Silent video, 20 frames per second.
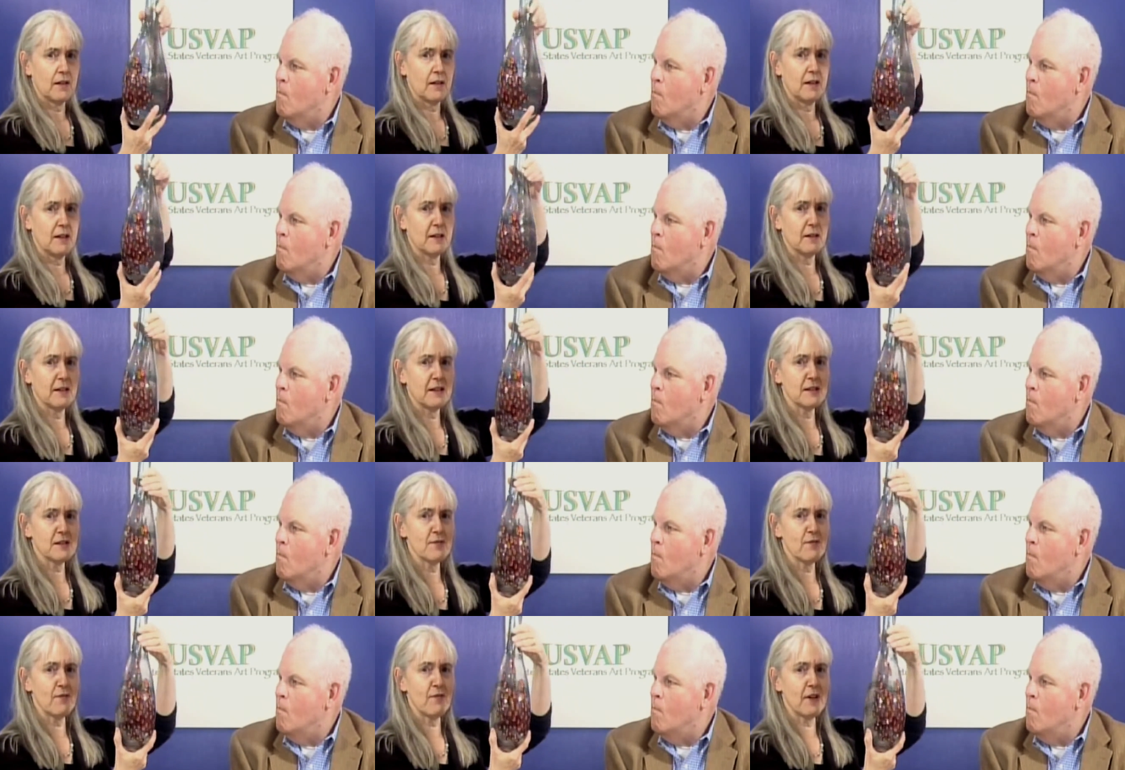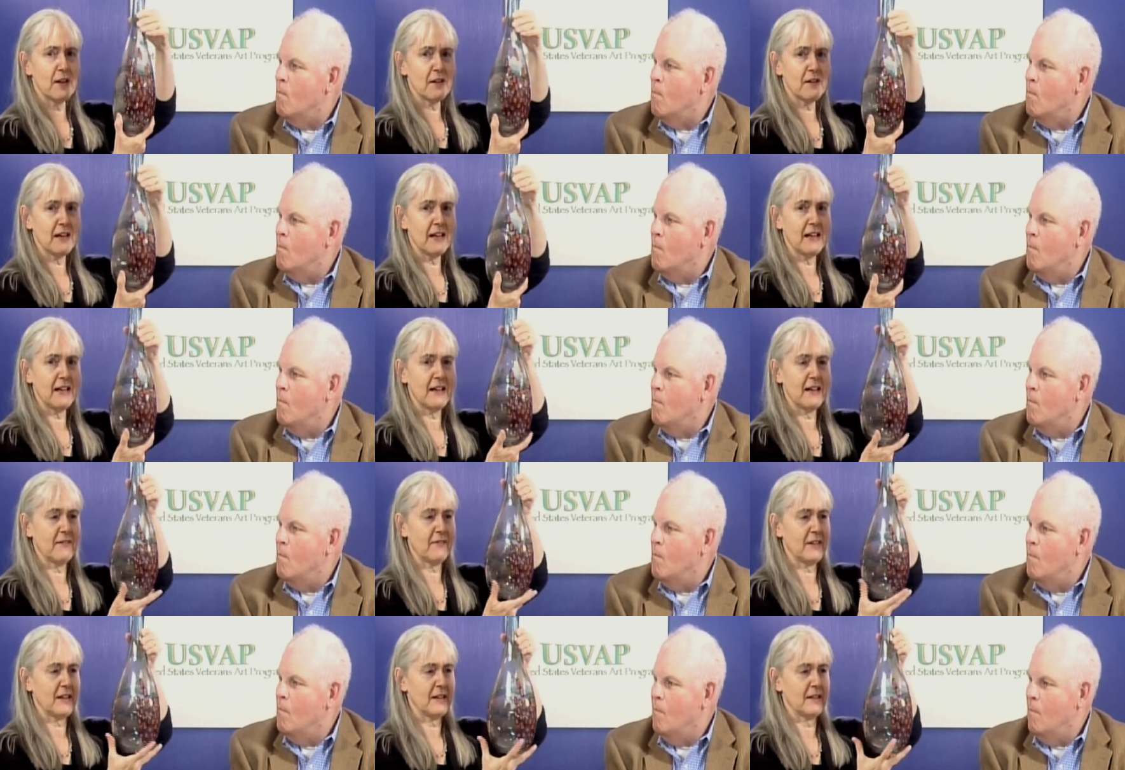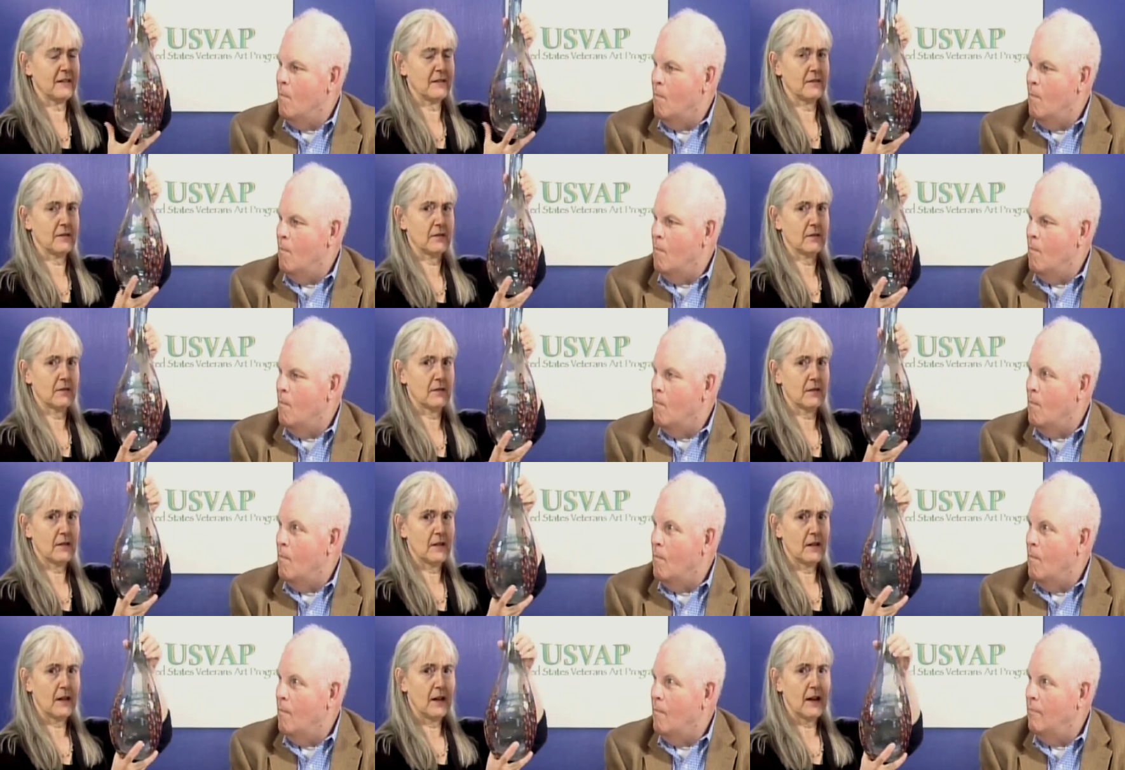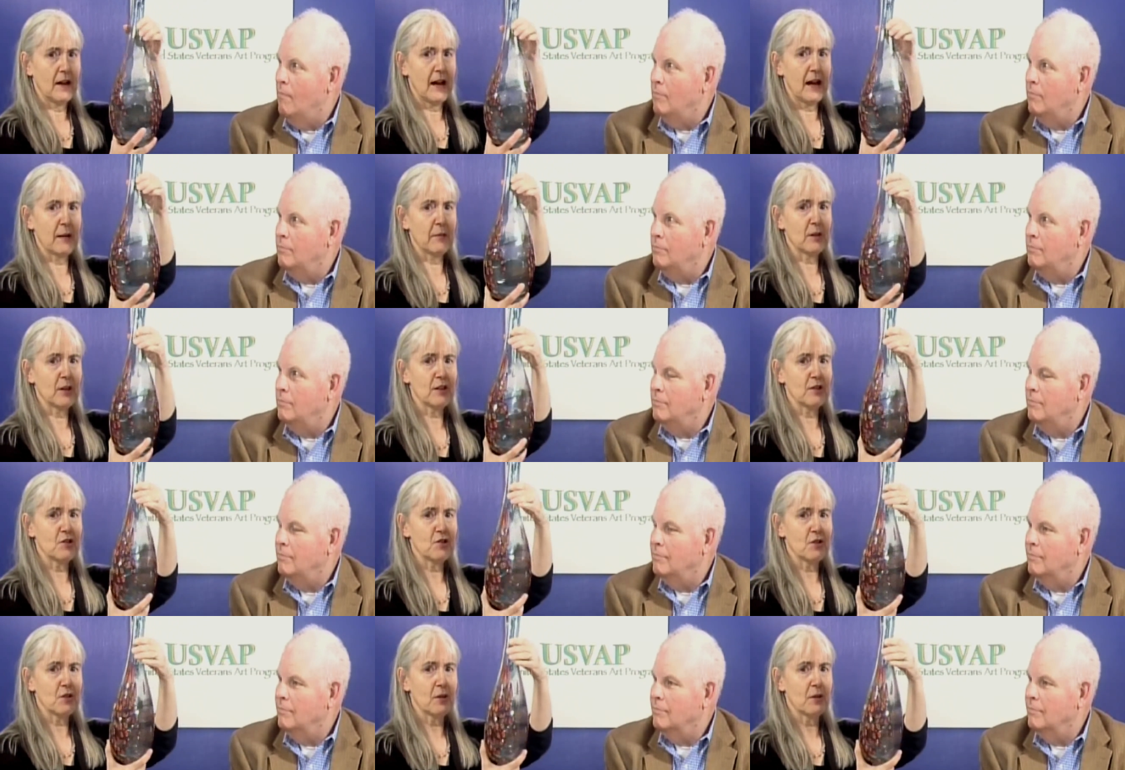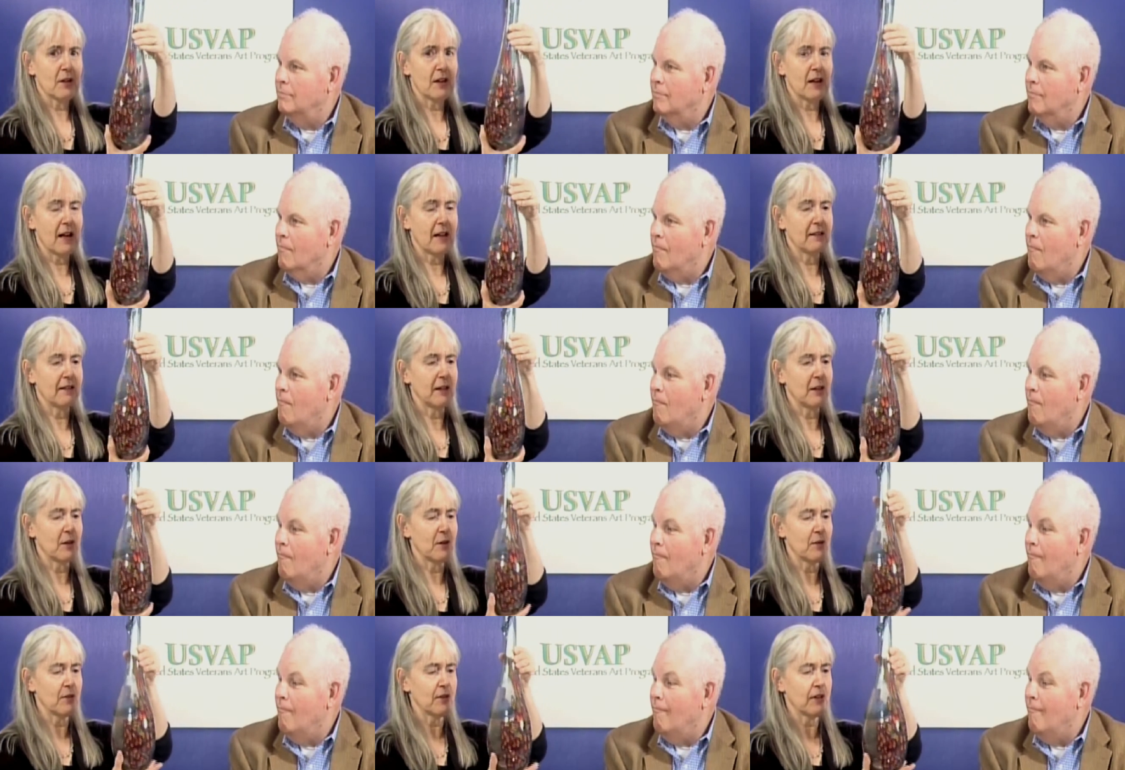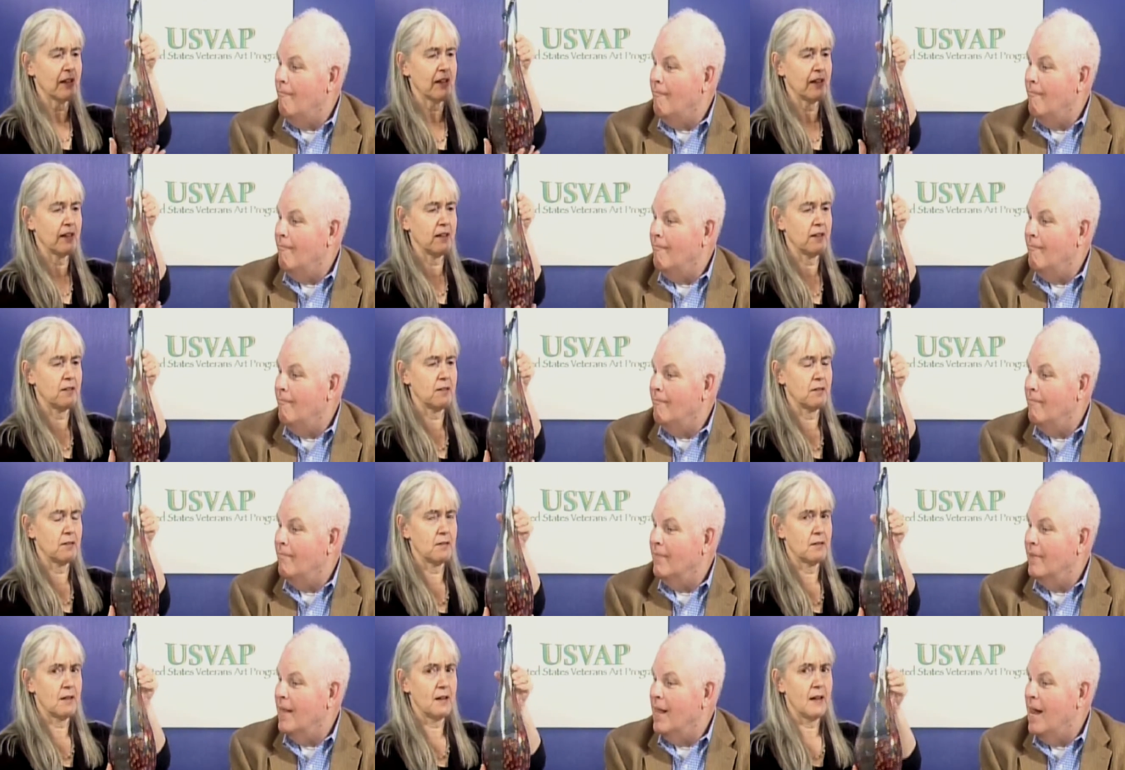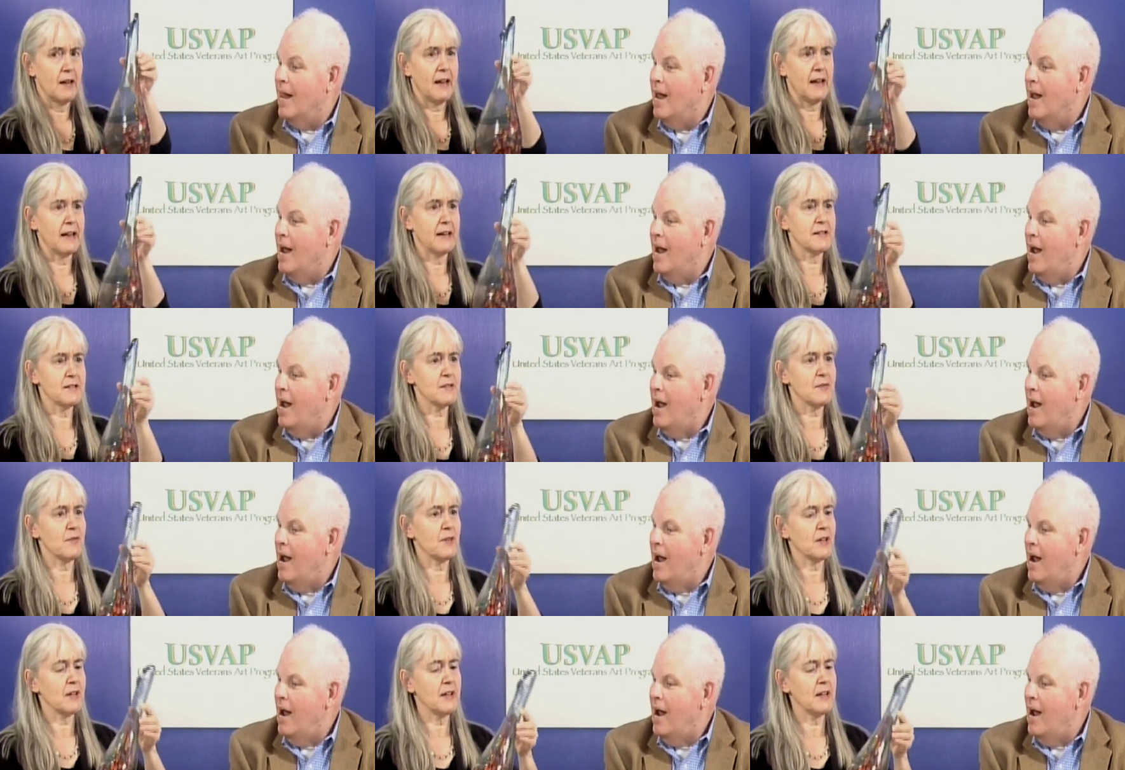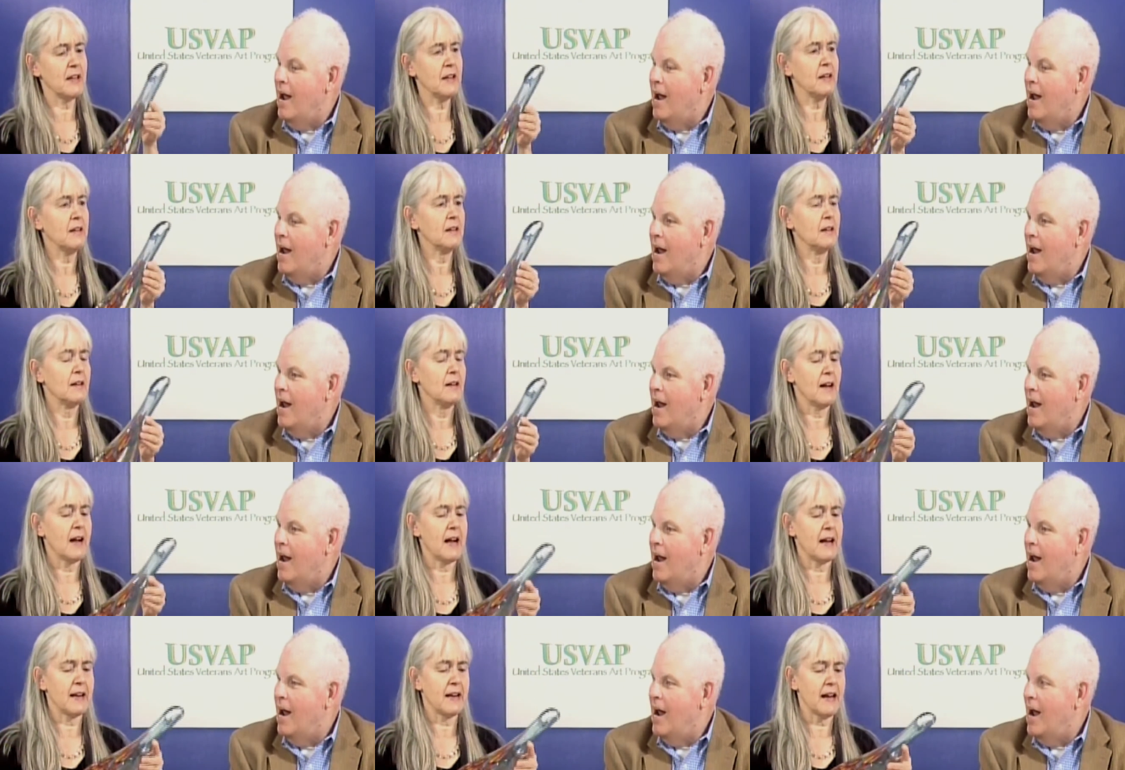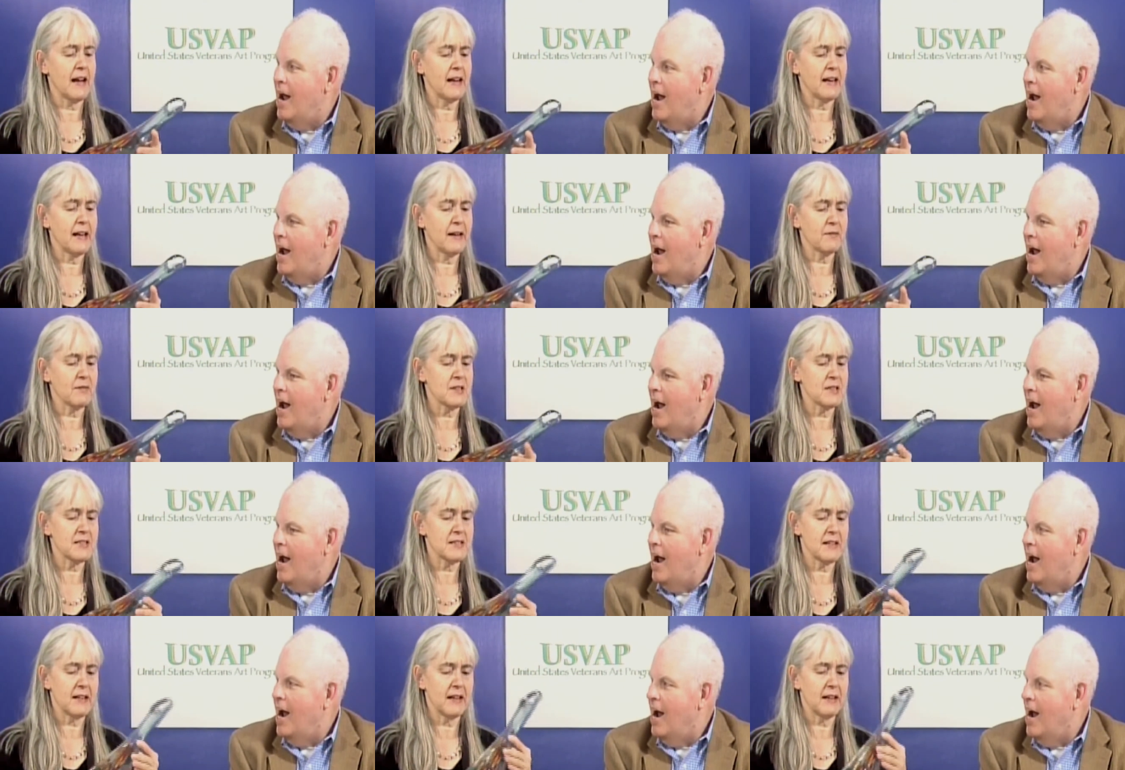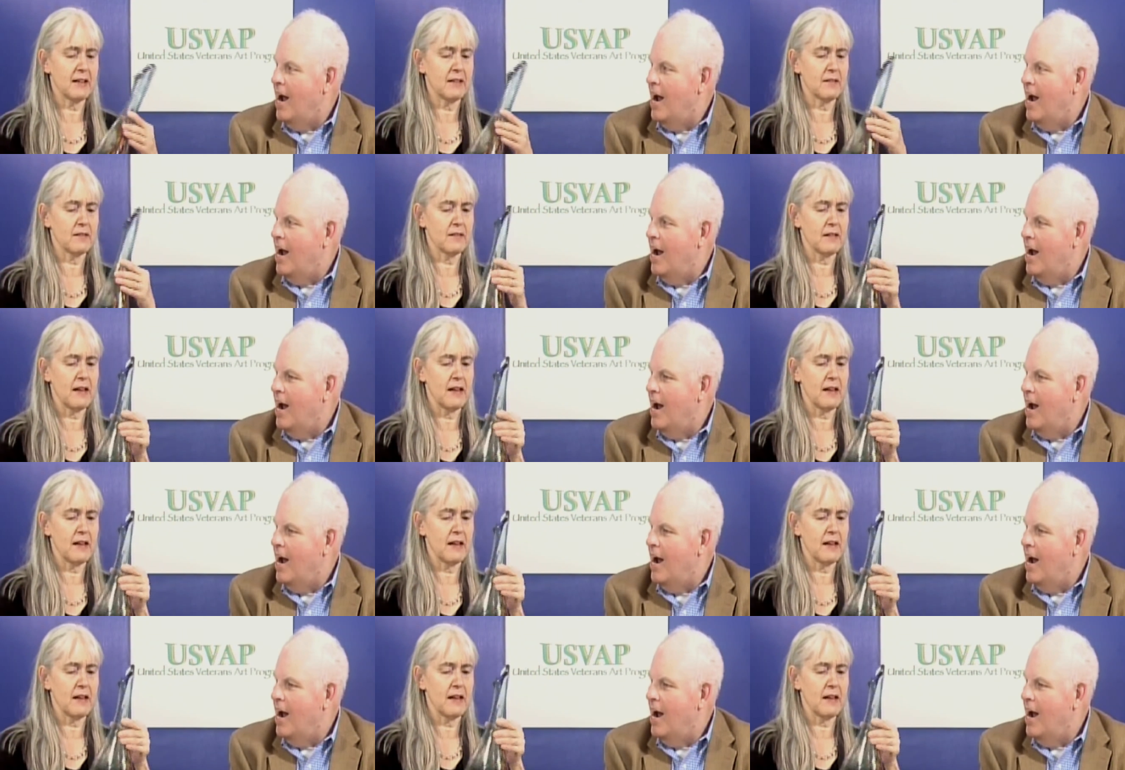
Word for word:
Speaker 1: here. It's very heavy. I'm going to show it on the overhead. And it's a very, I'd have to say,